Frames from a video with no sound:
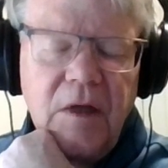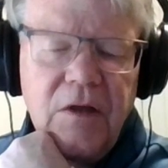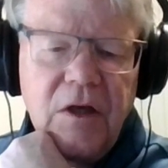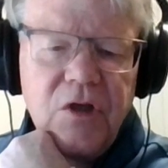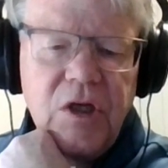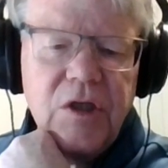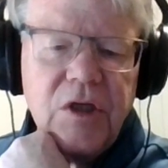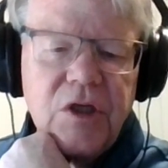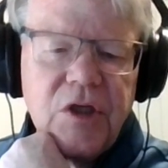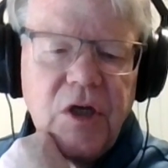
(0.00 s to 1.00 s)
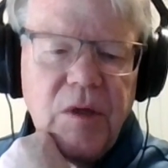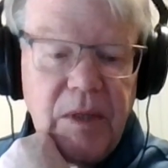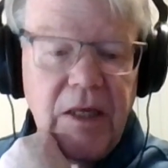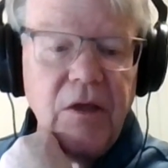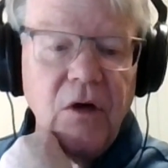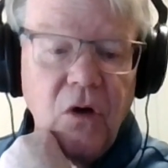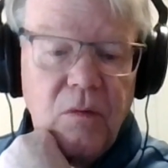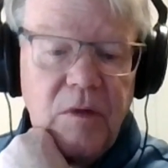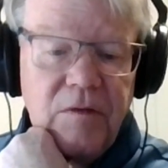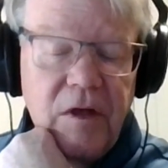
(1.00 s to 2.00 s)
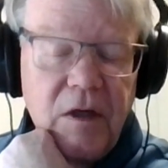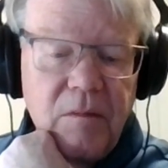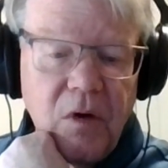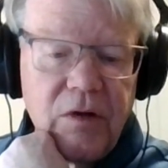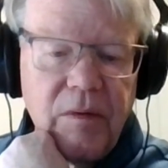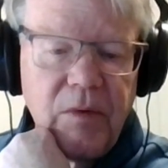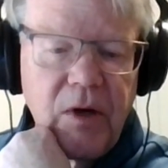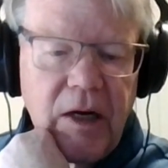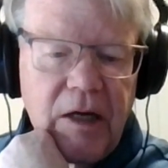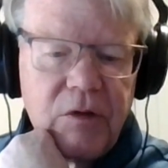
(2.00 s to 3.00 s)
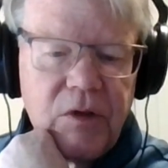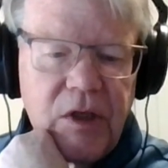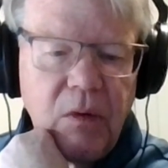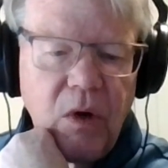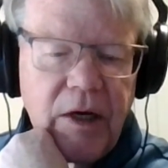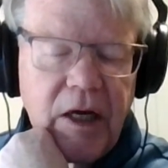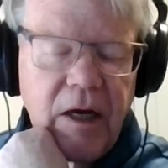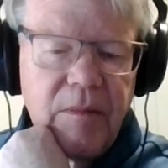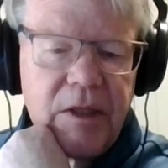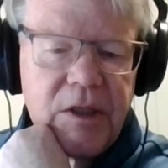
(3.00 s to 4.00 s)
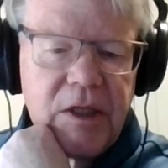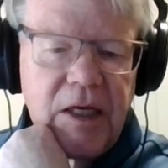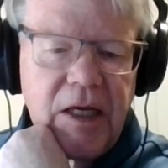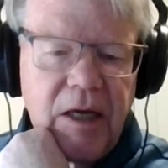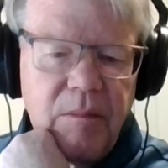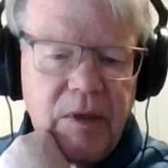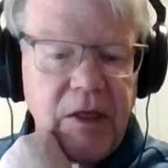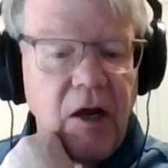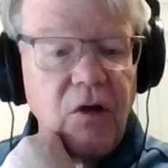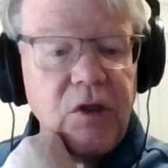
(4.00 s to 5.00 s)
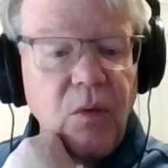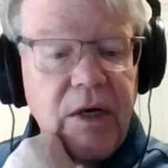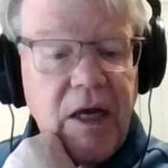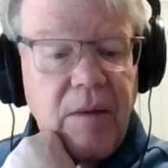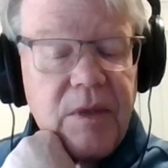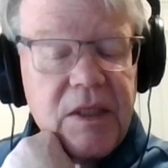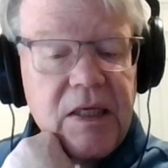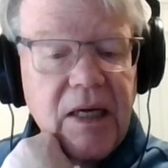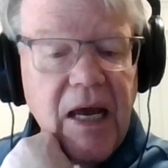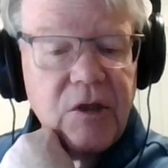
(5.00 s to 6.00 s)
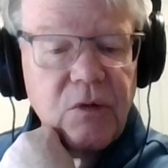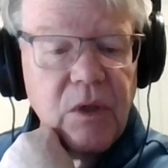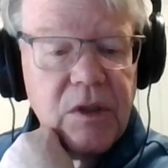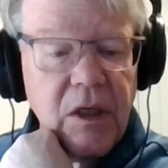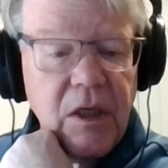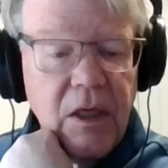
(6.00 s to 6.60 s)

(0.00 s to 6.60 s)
that Jesus is going to be in the home of Martha, Mary, and Lazarus, they want to come and see him, but they also want to come and see Lazarus,